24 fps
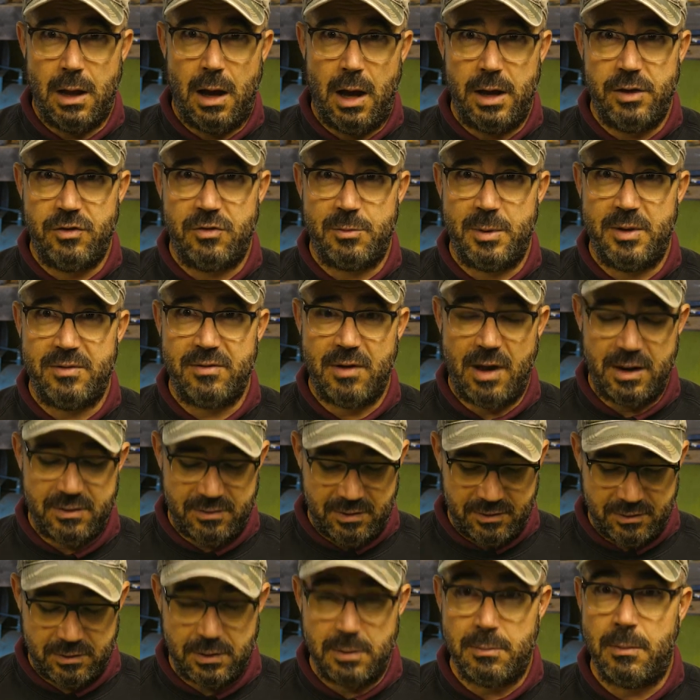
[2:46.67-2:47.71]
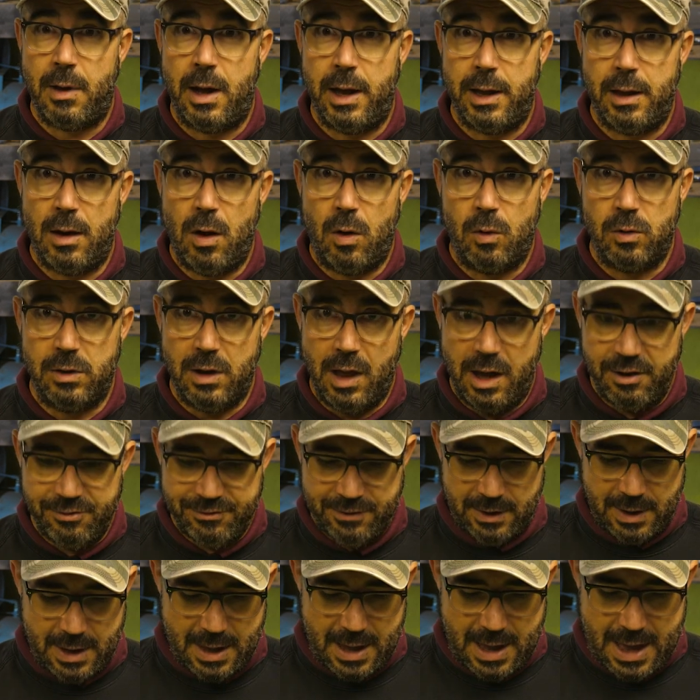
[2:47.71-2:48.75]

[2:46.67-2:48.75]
I used to be a scientist in my old life.